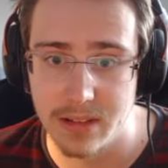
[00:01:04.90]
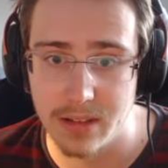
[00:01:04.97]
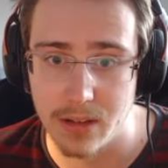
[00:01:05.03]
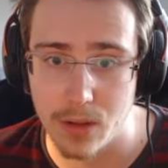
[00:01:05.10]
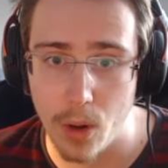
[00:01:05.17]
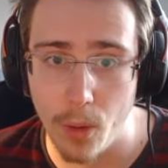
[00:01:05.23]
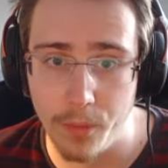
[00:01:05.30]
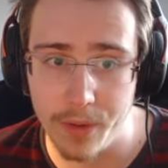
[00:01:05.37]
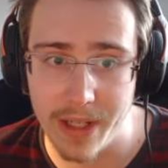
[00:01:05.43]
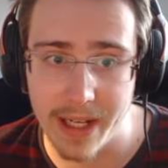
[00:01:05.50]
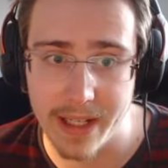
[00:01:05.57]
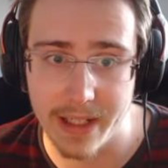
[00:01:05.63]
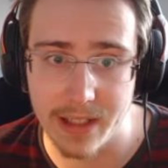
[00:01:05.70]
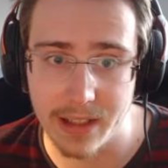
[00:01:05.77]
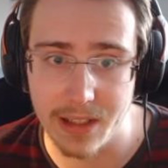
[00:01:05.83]
Hopefully I
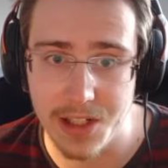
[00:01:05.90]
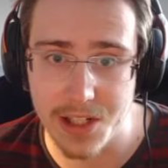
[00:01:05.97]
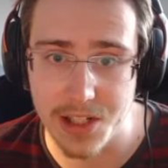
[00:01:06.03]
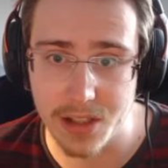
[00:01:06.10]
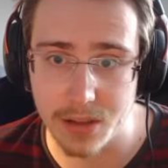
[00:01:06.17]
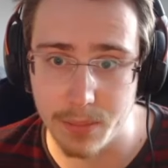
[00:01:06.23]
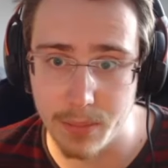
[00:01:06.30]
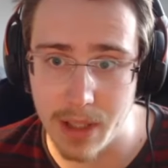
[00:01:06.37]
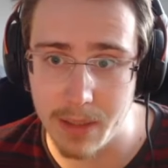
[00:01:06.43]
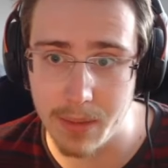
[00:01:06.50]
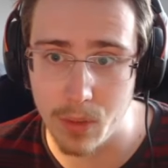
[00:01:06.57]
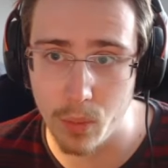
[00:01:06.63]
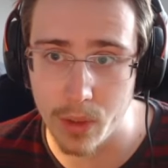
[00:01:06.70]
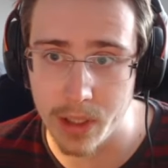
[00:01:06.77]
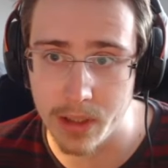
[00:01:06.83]
can at least maybe
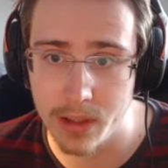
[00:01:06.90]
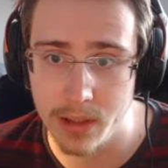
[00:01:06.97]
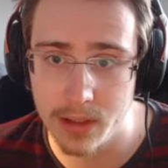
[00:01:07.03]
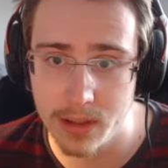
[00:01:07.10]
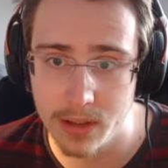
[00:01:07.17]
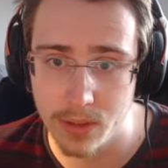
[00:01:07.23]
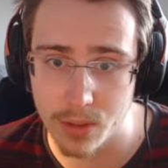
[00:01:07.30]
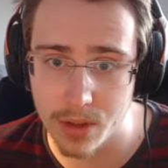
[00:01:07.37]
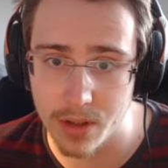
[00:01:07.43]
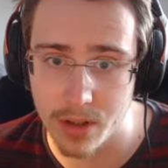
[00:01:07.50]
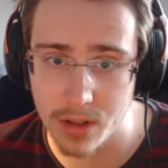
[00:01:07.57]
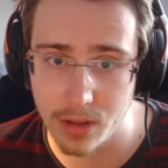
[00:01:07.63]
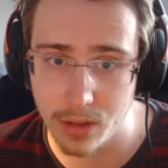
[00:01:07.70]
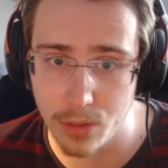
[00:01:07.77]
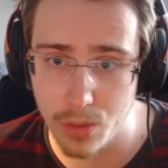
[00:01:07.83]
win or
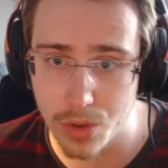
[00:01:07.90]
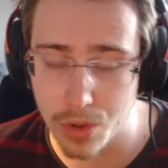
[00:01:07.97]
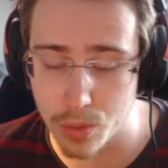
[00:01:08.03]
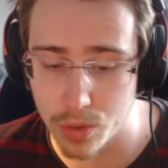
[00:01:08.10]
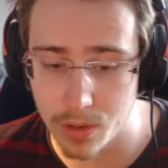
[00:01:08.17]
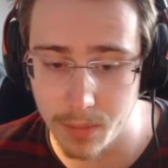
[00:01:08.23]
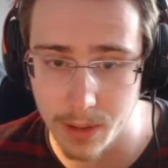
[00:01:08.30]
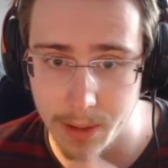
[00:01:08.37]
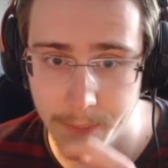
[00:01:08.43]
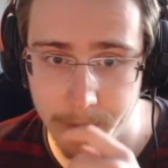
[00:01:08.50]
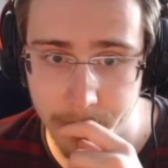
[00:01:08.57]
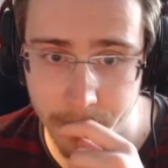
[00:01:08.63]
not lose horribly.